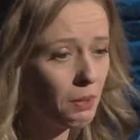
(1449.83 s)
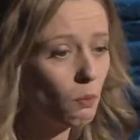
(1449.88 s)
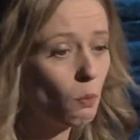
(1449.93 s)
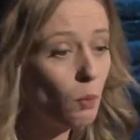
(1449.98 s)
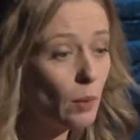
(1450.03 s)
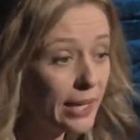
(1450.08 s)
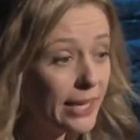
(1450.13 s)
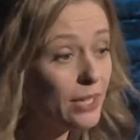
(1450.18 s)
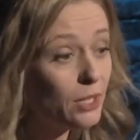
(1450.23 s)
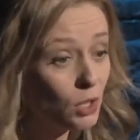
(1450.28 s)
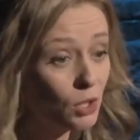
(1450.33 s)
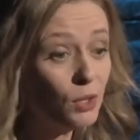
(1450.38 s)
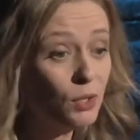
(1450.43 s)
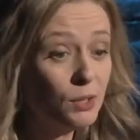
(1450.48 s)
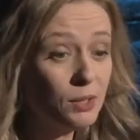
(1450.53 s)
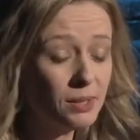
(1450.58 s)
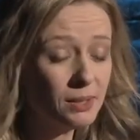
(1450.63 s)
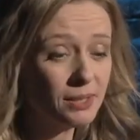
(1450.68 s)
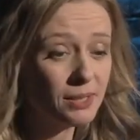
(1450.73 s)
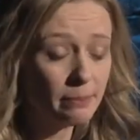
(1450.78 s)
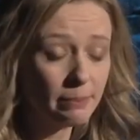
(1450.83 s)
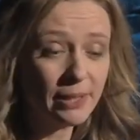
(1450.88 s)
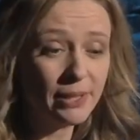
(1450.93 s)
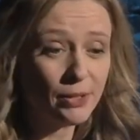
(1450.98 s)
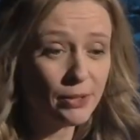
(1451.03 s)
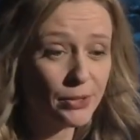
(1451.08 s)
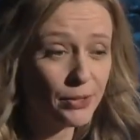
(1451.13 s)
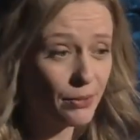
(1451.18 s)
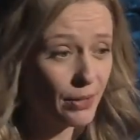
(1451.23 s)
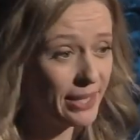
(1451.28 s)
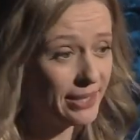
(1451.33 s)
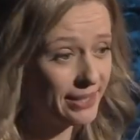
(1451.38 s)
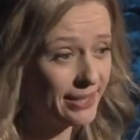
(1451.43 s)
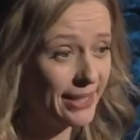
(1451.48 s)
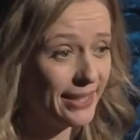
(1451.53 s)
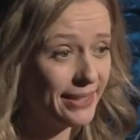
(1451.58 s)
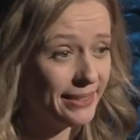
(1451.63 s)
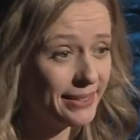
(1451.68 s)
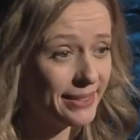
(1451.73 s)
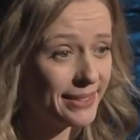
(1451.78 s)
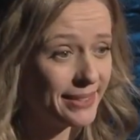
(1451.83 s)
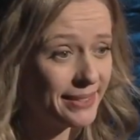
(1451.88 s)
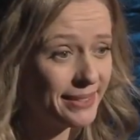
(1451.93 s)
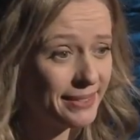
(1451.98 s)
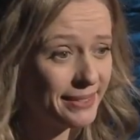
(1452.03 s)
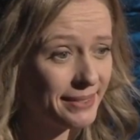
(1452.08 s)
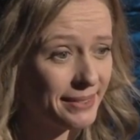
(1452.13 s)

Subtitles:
we are called to be those great saints.